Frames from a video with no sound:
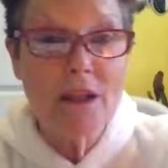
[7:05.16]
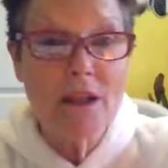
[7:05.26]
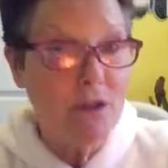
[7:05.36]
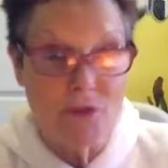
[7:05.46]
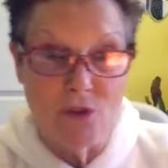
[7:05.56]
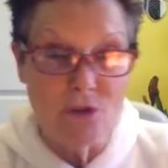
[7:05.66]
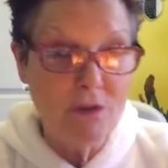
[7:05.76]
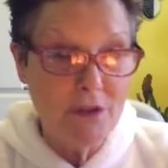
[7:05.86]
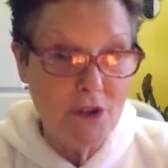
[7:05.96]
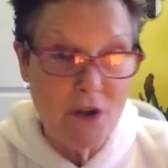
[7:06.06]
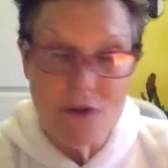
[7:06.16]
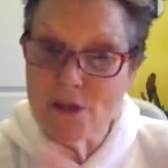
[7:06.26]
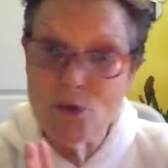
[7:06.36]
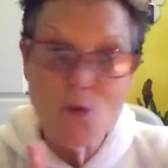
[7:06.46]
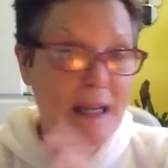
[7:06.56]
the few, you know, there's
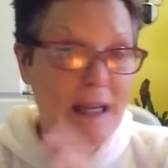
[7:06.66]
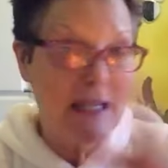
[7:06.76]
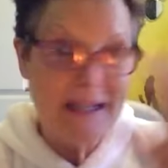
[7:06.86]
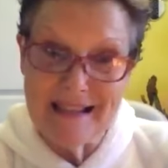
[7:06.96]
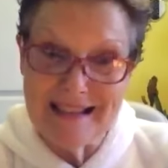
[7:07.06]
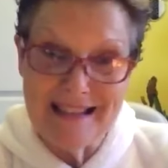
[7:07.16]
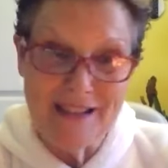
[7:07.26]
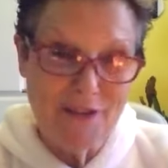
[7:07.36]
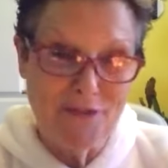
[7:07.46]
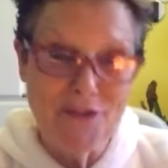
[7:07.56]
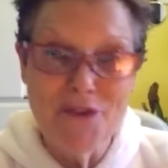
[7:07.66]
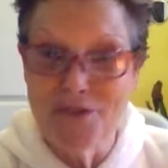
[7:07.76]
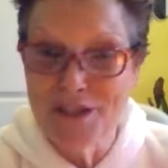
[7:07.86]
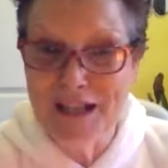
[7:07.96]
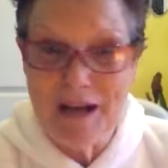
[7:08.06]
always the few of
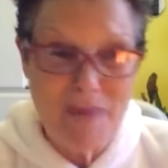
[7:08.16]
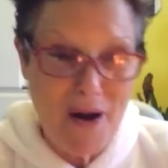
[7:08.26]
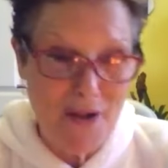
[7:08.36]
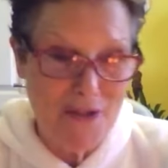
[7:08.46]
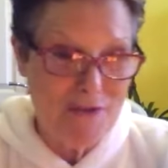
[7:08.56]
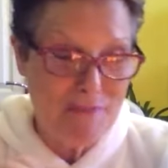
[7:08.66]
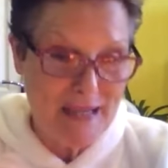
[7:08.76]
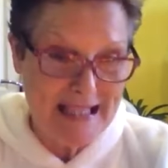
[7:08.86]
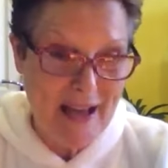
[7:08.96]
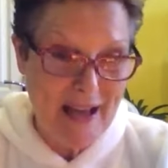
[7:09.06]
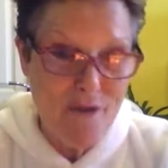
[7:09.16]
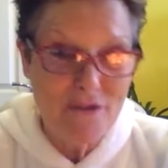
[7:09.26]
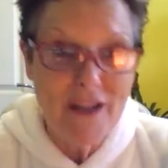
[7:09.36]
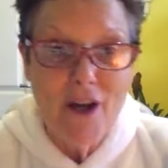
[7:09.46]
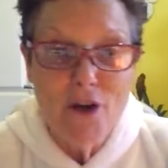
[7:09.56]
us like Martha and myself
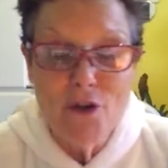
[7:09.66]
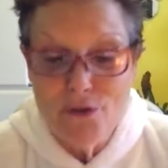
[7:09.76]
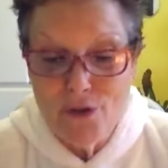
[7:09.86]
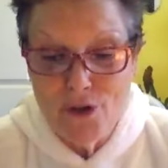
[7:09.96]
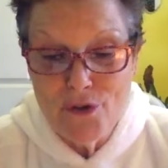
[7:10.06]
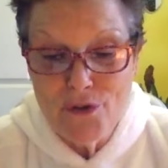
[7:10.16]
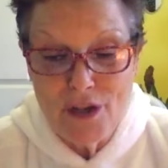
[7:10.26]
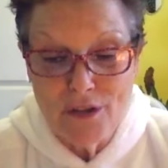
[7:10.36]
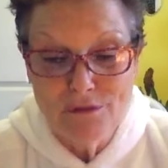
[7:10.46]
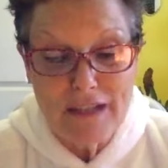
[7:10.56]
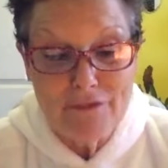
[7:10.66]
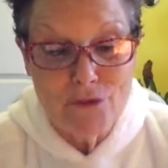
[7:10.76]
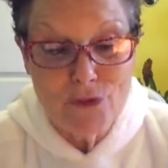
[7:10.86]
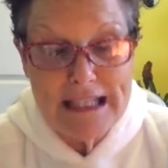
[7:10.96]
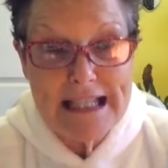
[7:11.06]
who don't
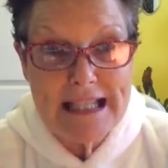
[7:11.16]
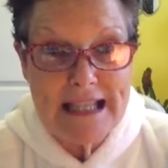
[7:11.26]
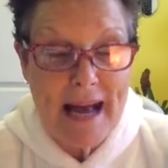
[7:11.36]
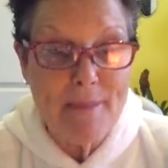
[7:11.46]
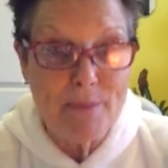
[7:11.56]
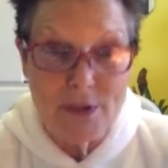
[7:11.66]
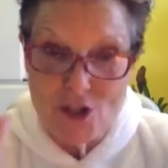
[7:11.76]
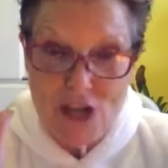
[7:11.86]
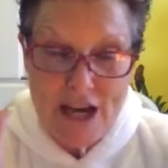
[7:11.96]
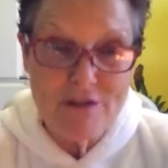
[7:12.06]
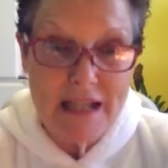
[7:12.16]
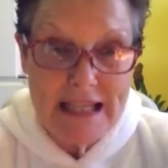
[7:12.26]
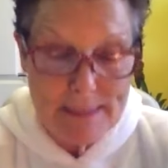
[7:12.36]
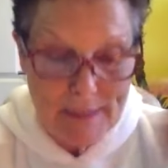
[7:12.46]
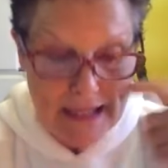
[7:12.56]
fall into that. But generally
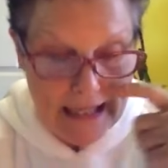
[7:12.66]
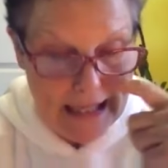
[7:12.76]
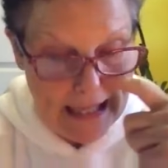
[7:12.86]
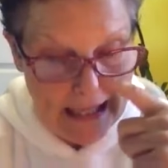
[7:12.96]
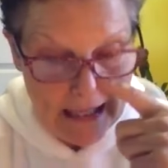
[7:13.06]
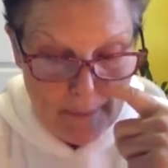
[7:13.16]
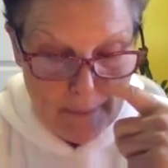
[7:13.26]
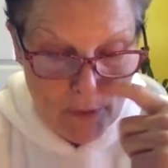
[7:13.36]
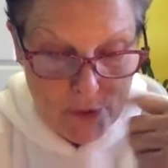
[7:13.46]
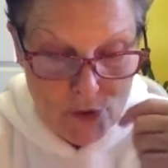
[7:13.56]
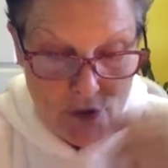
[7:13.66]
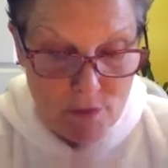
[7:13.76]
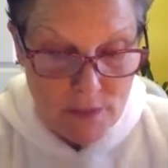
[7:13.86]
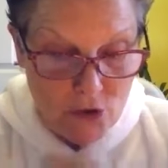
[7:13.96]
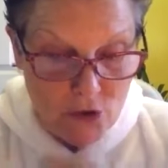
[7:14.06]
speaking, most of
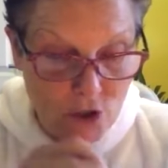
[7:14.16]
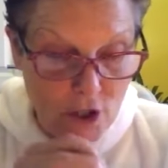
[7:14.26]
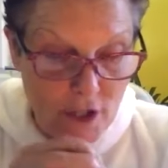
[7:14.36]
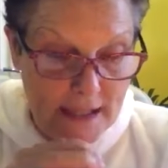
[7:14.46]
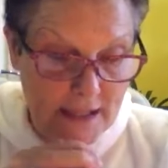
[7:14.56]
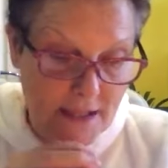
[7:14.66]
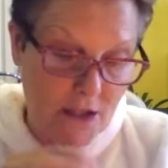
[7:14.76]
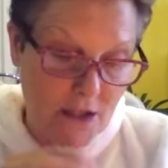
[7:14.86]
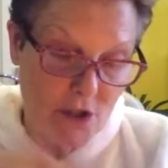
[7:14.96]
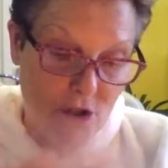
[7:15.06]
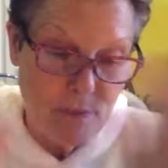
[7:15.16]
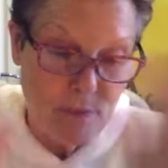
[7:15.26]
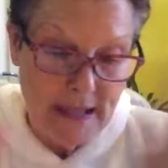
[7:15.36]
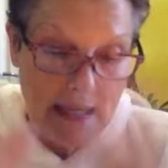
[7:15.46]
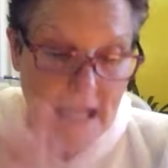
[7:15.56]
them are not going to
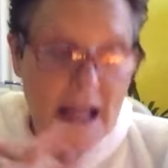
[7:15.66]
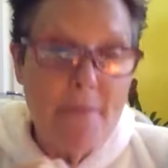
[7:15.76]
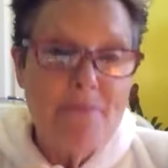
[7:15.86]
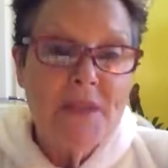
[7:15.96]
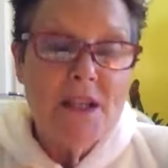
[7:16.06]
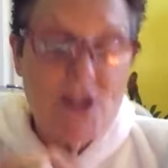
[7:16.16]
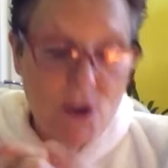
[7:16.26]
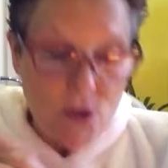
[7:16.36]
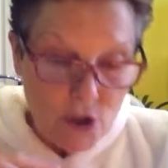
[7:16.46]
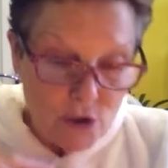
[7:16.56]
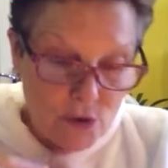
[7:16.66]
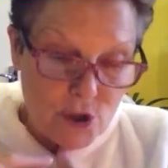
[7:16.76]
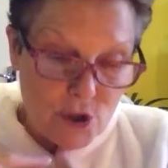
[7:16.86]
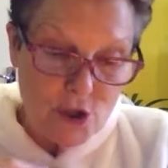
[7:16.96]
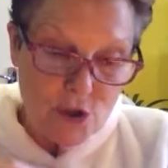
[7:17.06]
be. So who
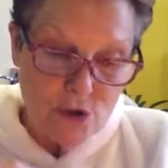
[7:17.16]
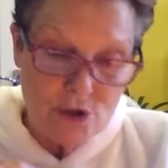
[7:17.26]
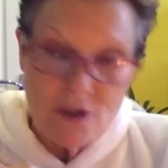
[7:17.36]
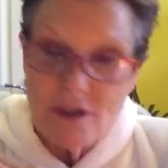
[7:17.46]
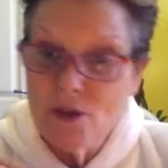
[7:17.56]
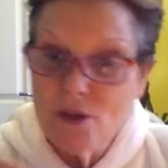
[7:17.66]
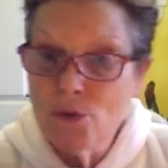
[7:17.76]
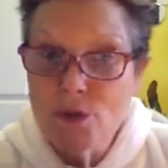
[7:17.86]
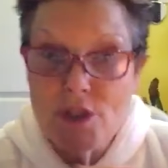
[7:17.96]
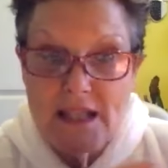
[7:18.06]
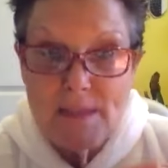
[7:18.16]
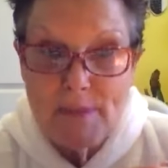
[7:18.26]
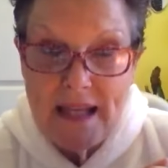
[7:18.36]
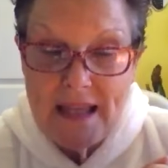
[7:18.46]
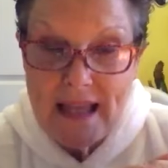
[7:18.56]
should the audience
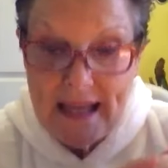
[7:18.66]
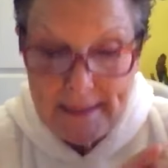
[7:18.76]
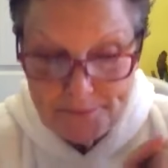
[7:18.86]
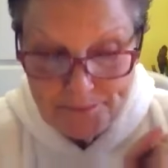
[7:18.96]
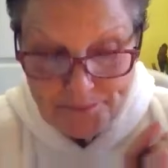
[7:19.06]
be then?